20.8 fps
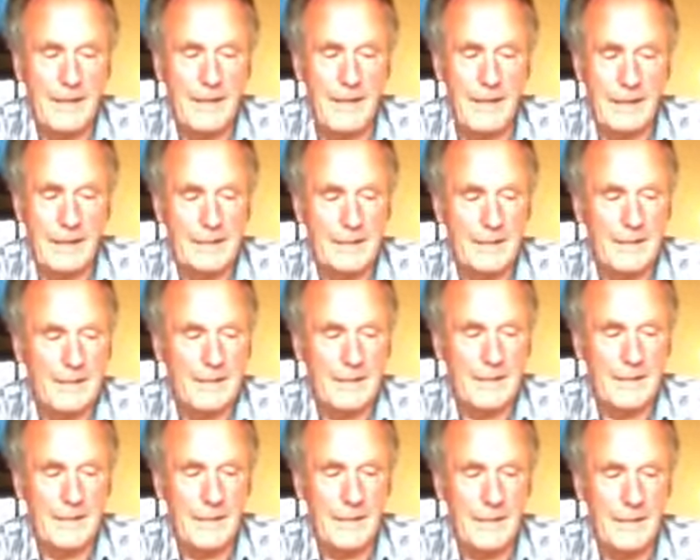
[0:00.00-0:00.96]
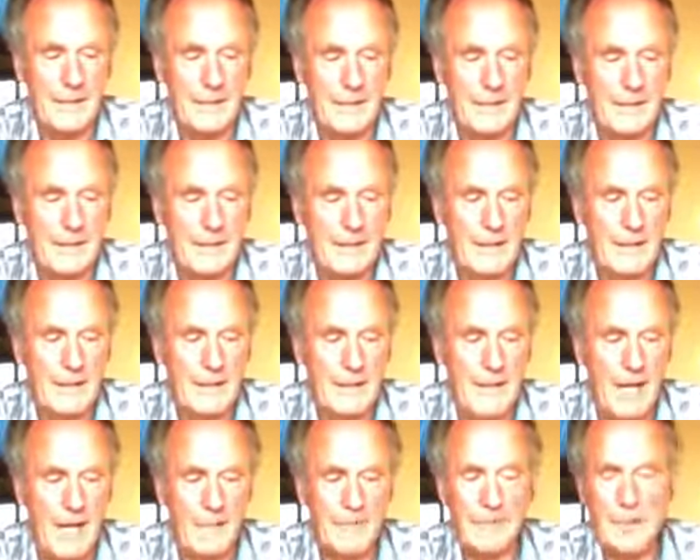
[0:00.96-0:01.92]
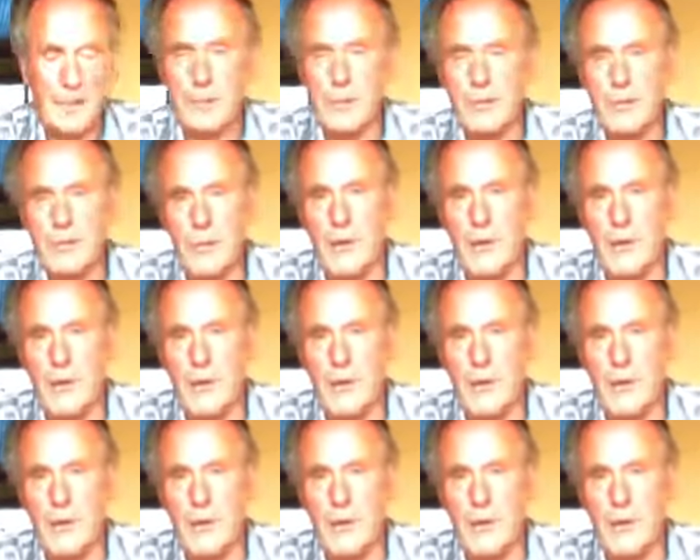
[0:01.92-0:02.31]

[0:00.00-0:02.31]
And after about